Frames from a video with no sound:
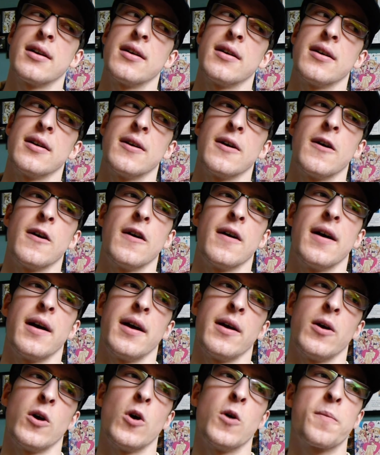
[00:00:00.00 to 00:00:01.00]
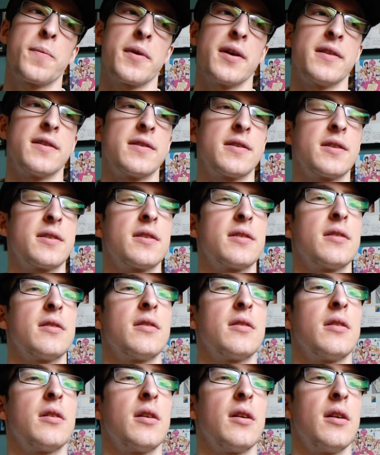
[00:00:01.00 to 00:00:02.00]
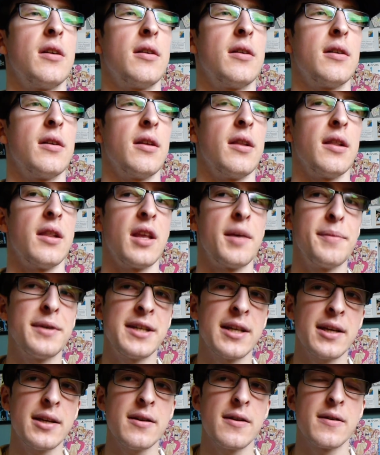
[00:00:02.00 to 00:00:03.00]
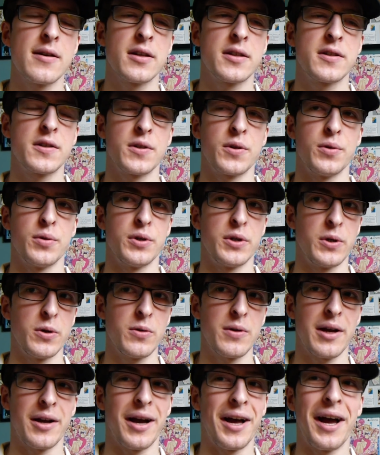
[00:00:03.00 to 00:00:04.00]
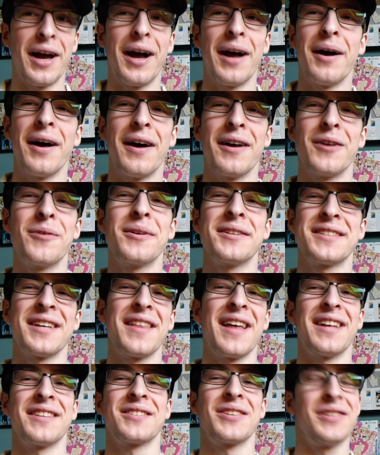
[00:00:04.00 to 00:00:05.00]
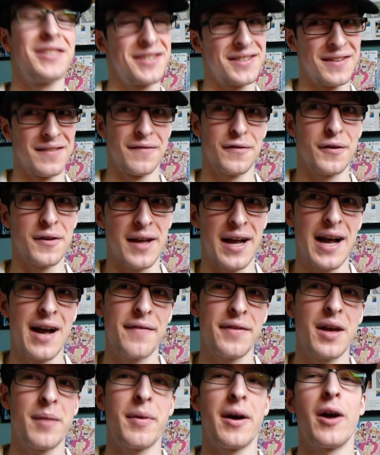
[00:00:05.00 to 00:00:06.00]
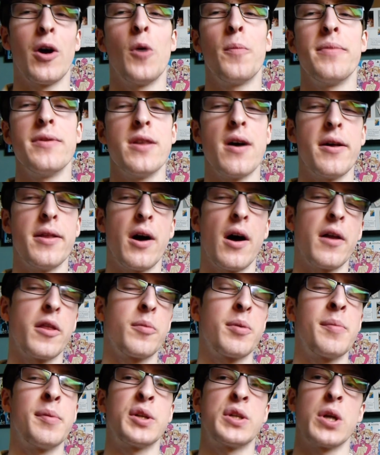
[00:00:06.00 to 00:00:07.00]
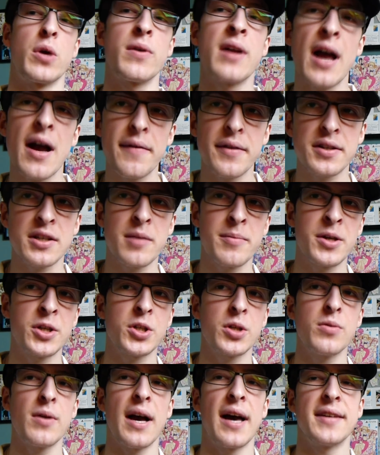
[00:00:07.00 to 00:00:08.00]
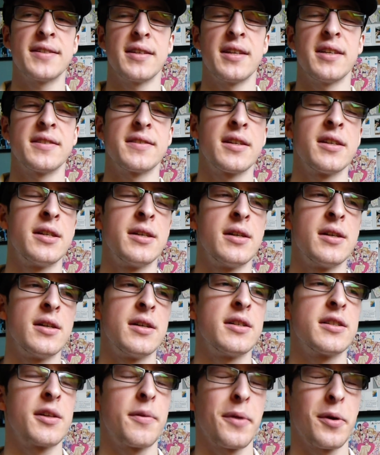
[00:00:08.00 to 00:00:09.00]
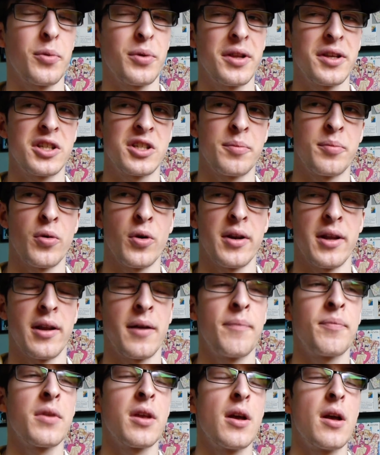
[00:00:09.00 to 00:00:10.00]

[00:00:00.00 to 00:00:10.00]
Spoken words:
I hope it's limited to you. I don't want to say that it's good for you to have that, but I hope other people don't have the same issue, as it is something really disappointing.